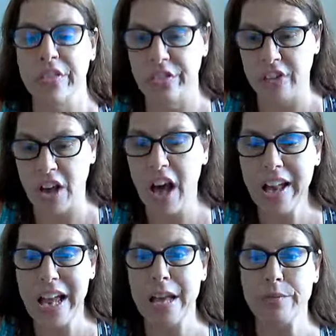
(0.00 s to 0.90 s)
God
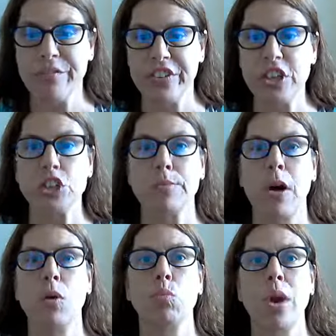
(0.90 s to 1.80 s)
had them finish them
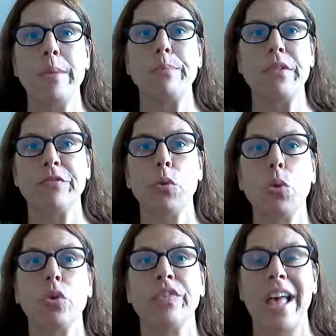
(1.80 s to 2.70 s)
all right
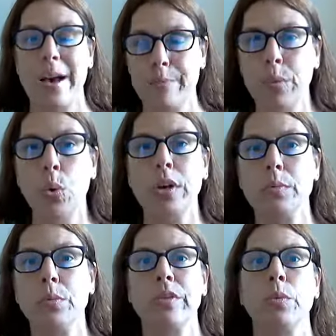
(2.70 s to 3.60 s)
before that morning
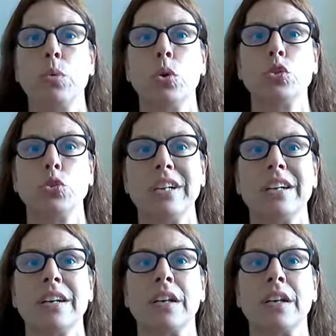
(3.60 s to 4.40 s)
when the World Trade